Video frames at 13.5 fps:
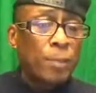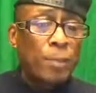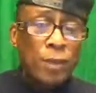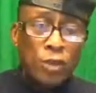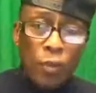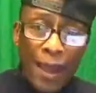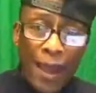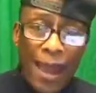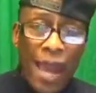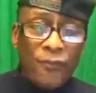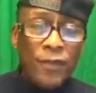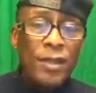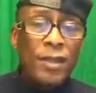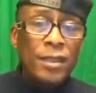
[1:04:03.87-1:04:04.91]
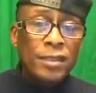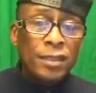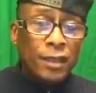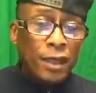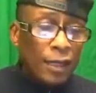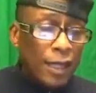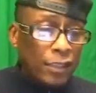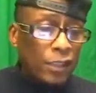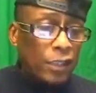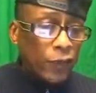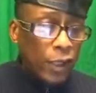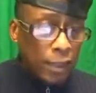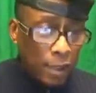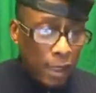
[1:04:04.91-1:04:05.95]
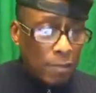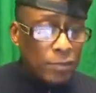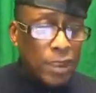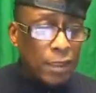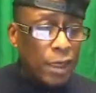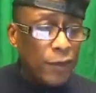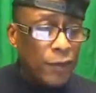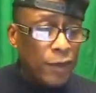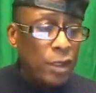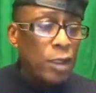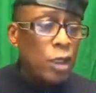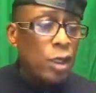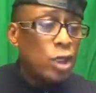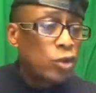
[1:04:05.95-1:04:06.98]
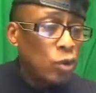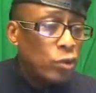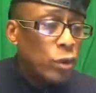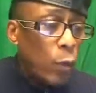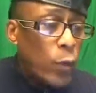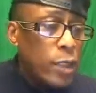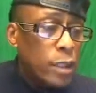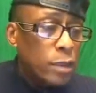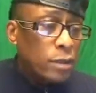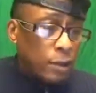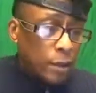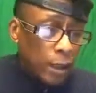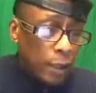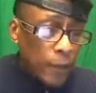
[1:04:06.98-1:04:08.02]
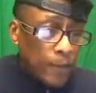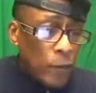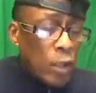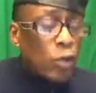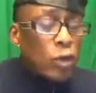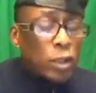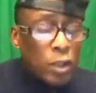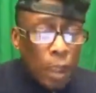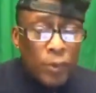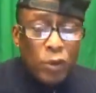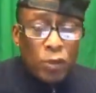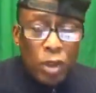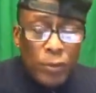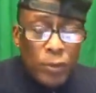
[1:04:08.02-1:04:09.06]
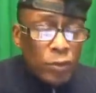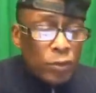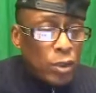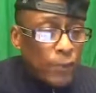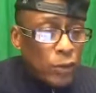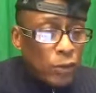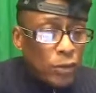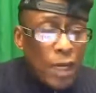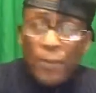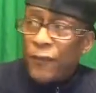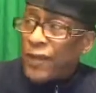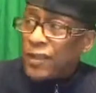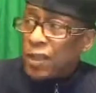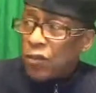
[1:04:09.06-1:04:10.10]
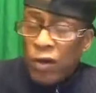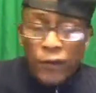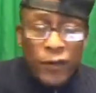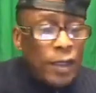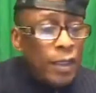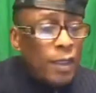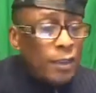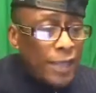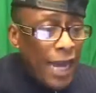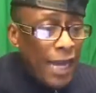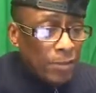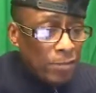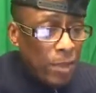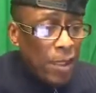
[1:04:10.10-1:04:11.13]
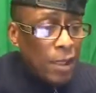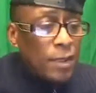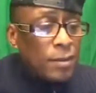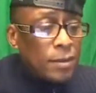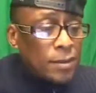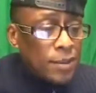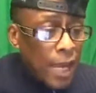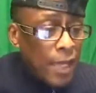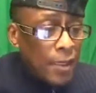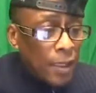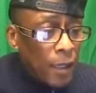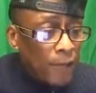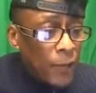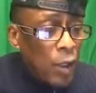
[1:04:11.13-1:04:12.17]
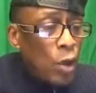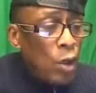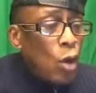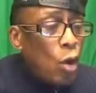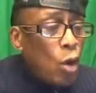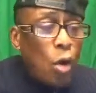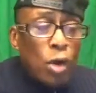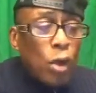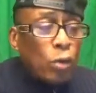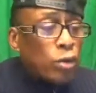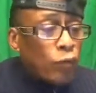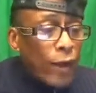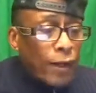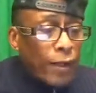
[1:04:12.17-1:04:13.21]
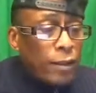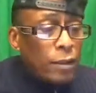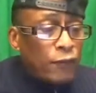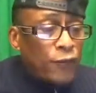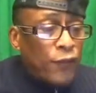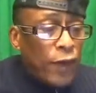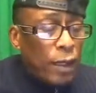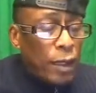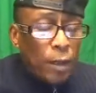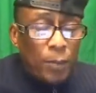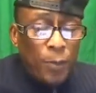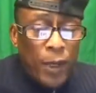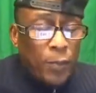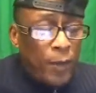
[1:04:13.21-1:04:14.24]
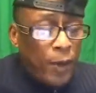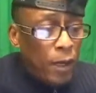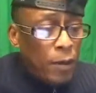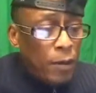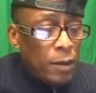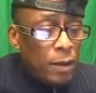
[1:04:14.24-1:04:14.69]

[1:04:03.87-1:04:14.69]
but you have to collectively come together so that we can study. Go to www.professorgriff.me and sign up. Or go directly to PayPal.